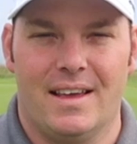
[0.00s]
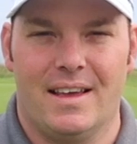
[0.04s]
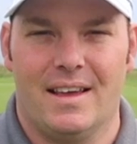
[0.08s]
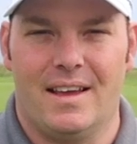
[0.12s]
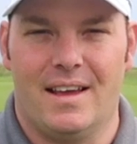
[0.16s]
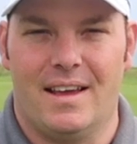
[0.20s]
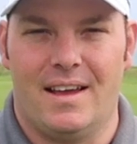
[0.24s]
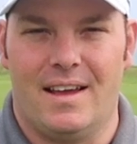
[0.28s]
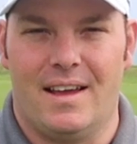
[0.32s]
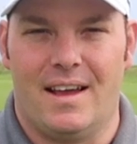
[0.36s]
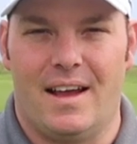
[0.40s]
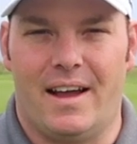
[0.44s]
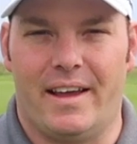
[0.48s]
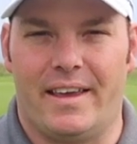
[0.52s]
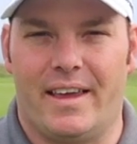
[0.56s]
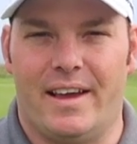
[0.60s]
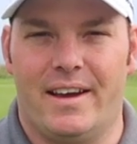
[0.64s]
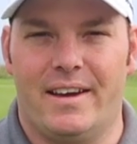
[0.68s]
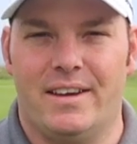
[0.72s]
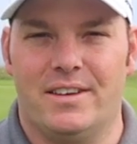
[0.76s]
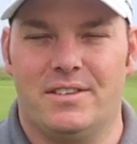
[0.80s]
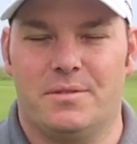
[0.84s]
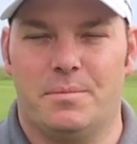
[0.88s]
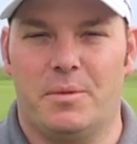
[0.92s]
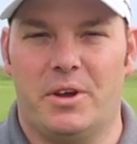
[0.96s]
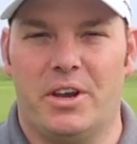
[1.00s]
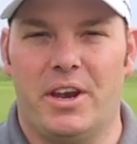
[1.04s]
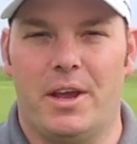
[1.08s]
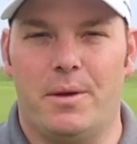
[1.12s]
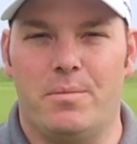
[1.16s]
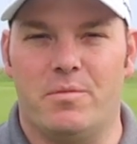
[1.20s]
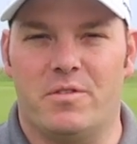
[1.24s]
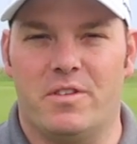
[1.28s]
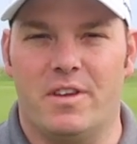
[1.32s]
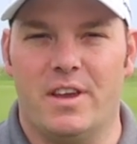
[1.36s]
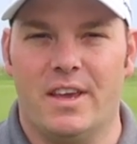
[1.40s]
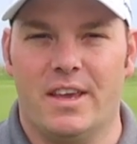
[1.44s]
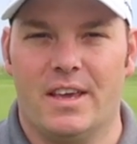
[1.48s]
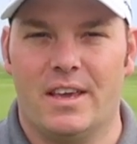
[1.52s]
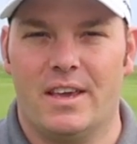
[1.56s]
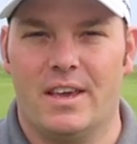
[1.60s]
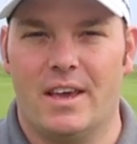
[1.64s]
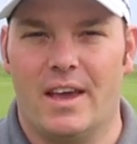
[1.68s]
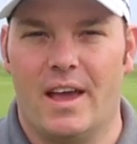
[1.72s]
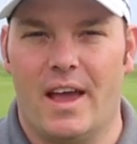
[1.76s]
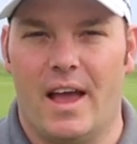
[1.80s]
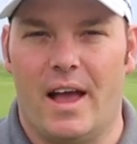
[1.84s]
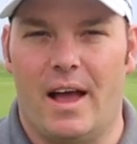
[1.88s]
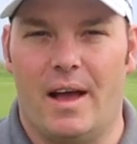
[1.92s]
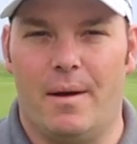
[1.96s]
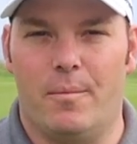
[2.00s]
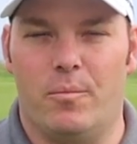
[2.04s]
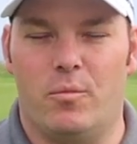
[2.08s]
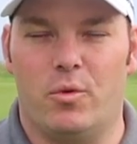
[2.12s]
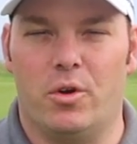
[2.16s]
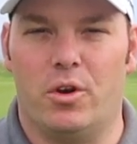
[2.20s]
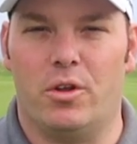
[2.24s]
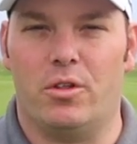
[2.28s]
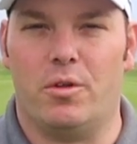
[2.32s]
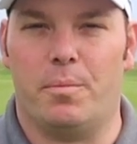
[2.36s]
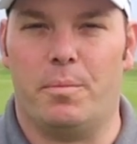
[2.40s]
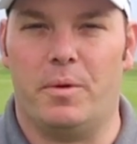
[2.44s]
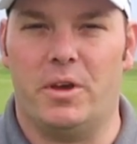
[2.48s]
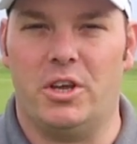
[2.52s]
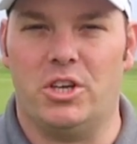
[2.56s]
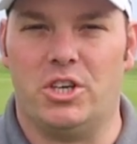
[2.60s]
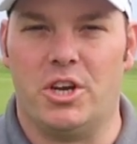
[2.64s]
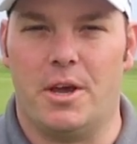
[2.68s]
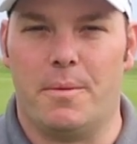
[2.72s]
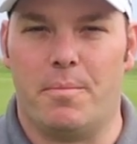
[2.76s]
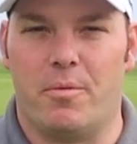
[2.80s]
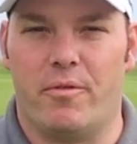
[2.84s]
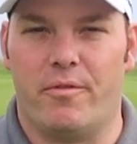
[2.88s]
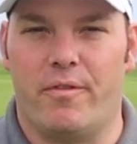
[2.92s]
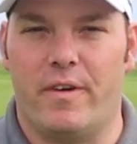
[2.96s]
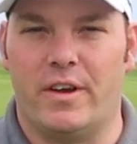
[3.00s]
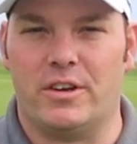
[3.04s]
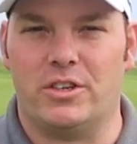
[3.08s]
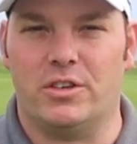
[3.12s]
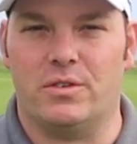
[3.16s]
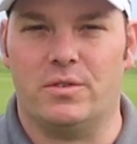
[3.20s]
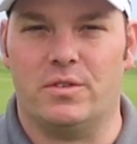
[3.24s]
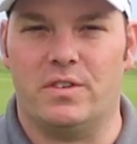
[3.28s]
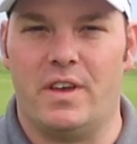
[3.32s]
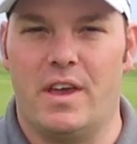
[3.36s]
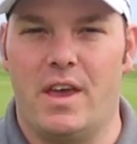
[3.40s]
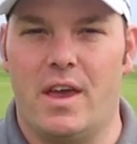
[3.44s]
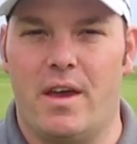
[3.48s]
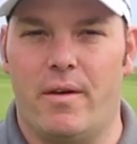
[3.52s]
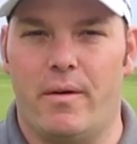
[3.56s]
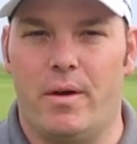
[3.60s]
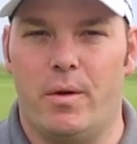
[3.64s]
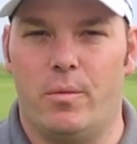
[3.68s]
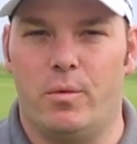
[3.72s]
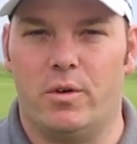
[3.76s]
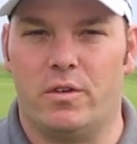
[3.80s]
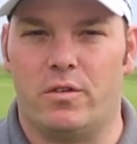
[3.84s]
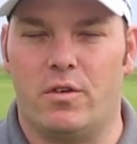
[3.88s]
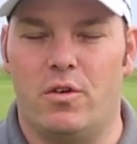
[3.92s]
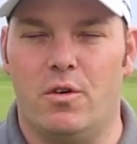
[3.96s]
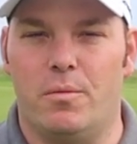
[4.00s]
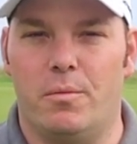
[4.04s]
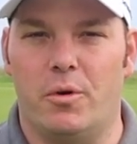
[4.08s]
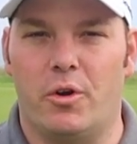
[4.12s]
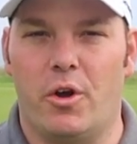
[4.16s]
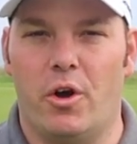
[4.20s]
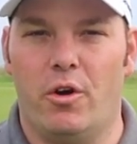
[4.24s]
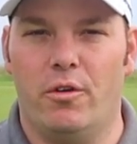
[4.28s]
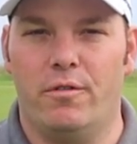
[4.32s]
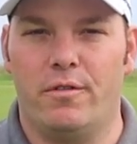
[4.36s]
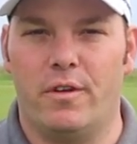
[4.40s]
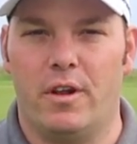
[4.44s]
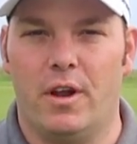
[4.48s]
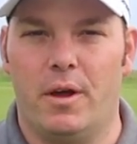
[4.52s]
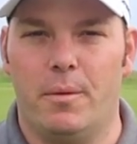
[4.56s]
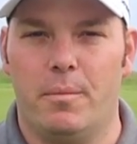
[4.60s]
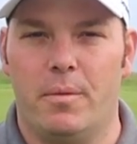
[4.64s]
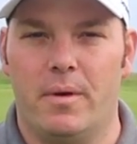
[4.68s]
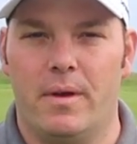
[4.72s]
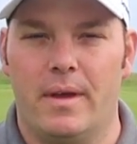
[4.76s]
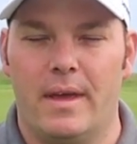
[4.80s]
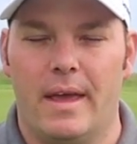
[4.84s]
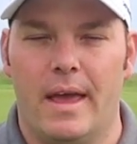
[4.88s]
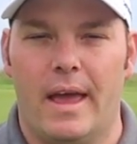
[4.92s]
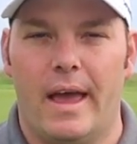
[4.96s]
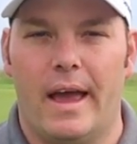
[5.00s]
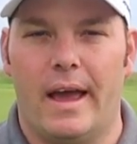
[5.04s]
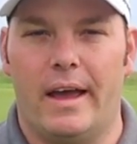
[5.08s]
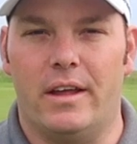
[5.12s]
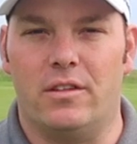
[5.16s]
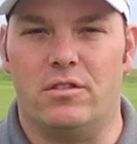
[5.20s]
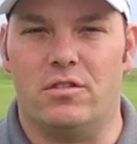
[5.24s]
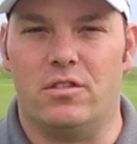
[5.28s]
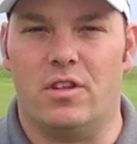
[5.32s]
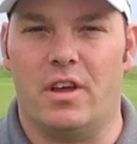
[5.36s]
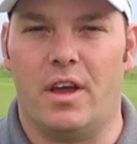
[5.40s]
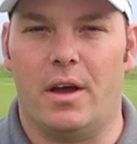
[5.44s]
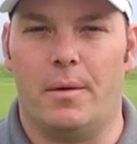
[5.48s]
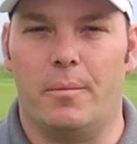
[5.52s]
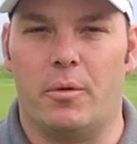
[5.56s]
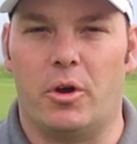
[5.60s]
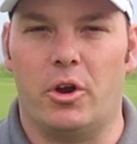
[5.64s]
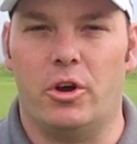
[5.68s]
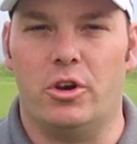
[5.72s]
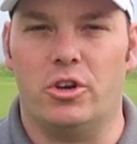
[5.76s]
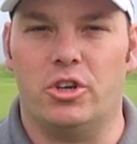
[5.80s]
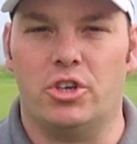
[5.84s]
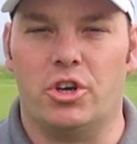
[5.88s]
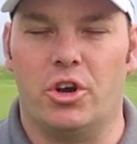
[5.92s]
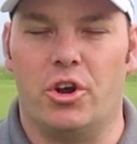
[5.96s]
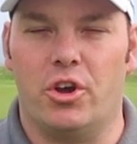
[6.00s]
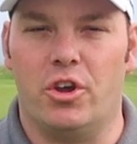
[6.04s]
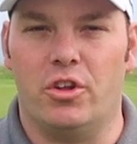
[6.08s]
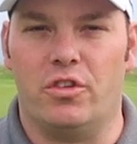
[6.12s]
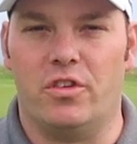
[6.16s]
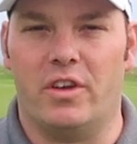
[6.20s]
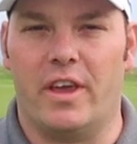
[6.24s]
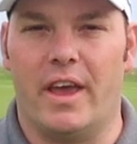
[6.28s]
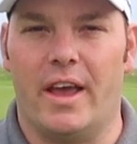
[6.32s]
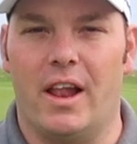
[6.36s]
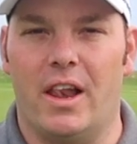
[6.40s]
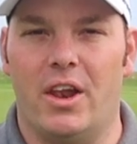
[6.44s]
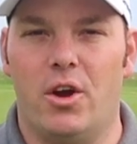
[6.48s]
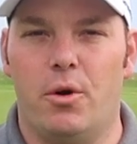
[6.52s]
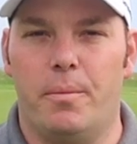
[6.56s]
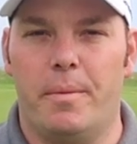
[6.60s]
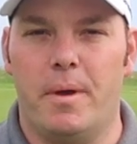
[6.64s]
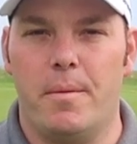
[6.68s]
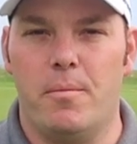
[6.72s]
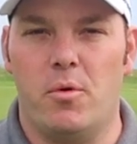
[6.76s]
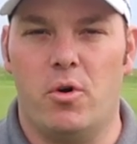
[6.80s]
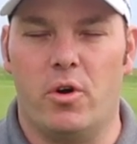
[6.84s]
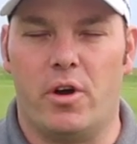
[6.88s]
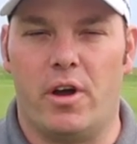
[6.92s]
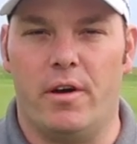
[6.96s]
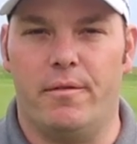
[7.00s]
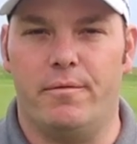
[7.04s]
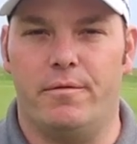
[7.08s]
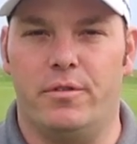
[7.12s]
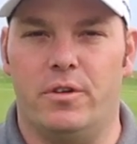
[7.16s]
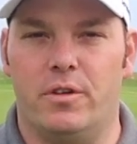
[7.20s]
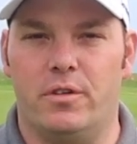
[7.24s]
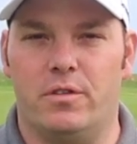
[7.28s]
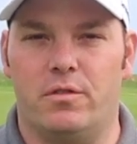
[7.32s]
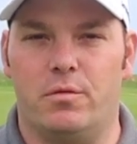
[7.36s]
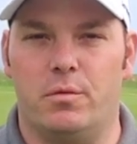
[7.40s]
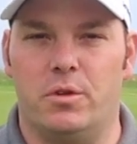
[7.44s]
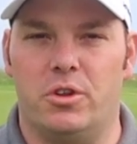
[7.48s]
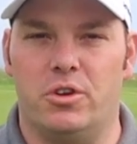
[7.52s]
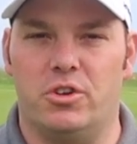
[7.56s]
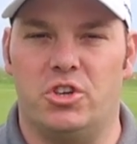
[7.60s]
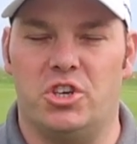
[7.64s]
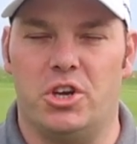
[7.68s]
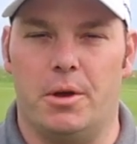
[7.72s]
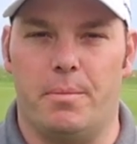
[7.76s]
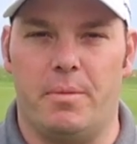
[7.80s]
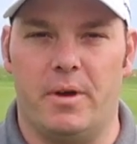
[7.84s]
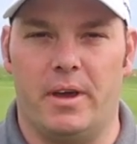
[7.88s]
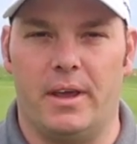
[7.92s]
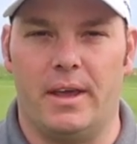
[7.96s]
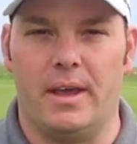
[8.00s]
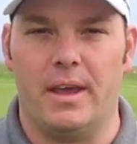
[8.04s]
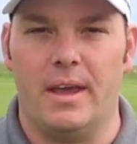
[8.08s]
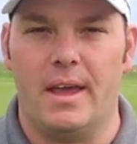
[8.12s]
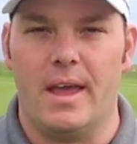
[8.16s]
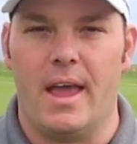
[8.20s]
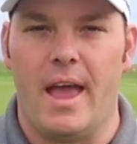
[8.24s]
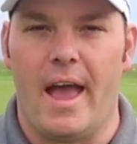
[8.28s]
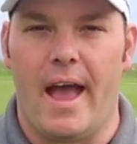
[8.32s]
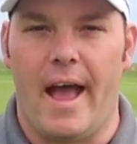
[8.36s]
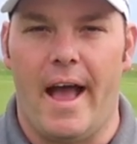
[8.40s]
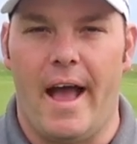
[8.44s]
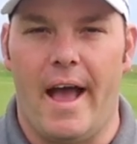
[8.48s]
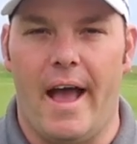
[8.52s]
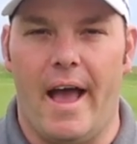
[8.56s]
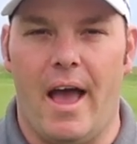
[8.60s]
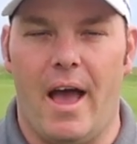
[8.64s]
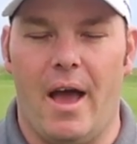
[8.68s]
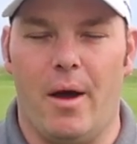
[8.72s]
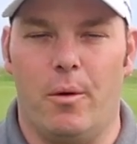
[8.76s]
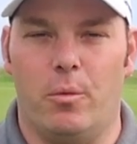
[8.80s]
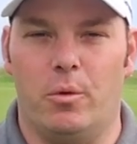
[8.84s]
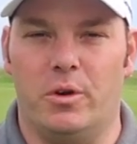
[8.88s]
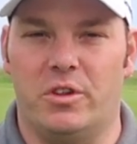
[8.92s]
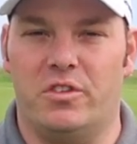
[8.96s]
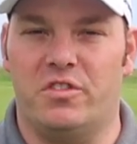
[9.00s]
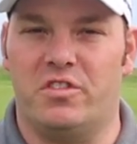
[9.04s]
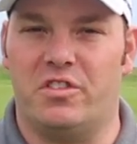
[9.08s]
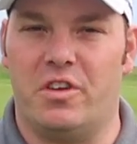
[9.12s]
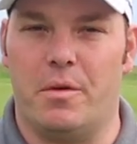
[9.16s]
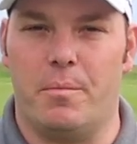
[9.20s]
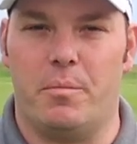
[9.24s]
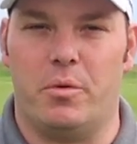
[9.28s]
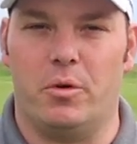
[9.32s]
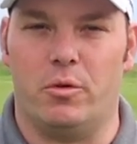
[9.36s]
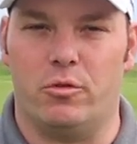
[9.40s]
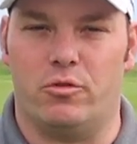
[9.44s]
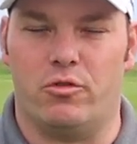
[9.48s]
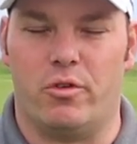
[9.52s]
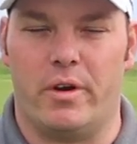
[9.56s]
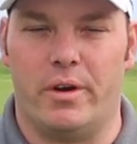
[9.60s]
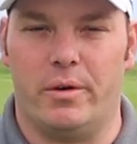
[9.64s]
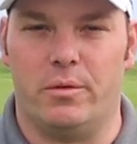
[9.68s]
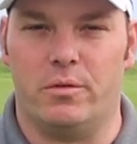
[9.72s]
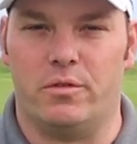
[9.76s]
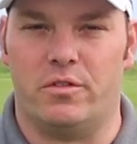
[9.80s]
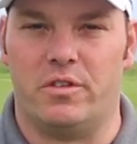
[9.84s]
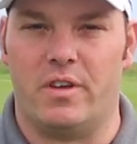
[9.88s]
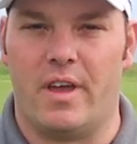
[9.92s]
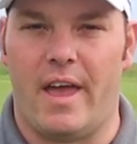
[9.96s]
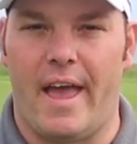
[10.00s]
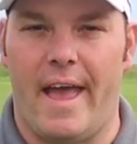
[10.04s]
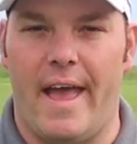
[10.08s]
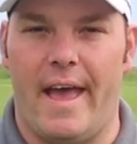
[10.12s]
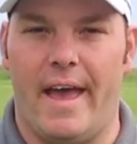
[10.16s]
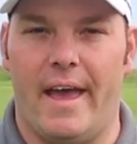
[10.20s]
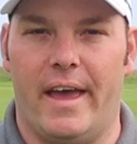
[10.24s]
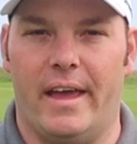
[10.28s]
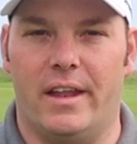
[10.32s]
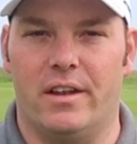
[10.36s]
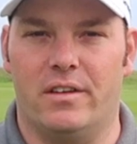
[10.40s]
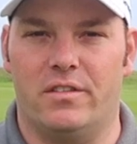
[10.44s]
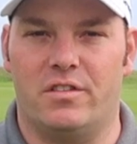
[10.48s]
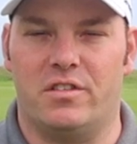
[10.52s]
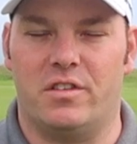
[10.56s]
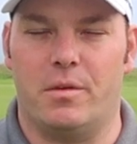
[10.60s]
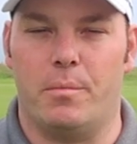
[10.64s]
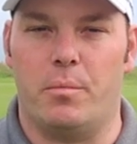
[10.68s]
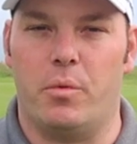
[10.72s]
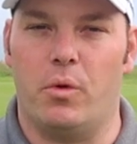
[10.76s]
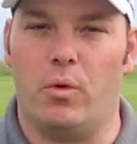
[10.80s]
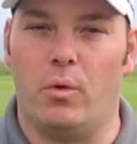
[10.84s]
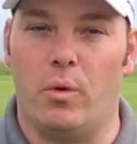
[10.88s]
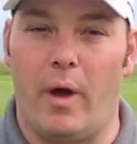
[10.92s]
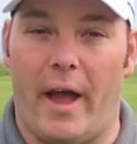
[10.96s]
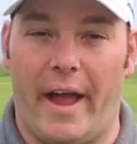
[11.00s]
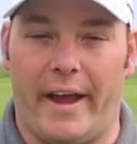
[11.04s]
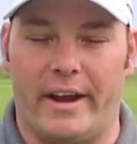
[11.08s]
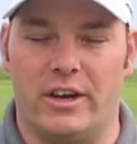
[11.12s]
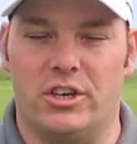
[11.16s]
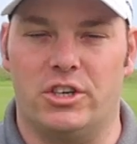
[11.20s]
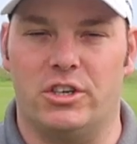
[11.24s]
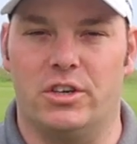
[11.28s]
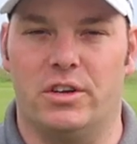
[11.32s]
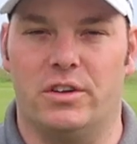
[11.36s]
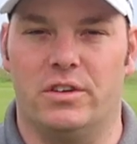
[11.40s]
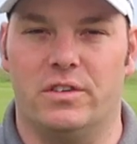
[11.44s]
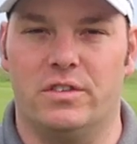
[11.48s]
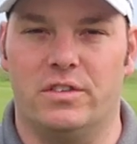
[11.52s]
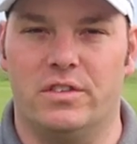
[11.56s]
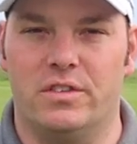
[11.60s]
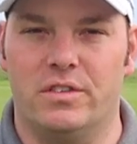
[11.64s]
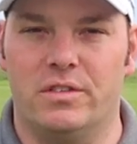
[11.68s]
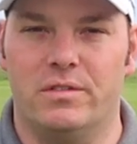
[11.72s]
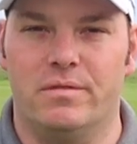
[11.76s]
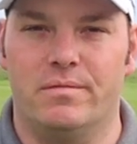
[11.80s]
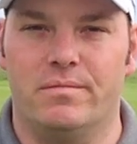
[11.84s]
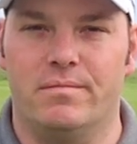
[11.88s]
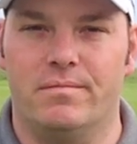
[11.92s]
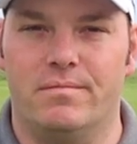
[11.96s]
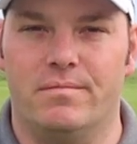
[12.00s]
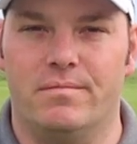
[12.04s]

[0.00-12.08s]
Hi guys, my name's Nick. I'm one of the PGA professionals here at West Cornwall Golf Club and today I'm going to show you to get a little bit more confidence with your chipping uh, with simple drills and simple actions.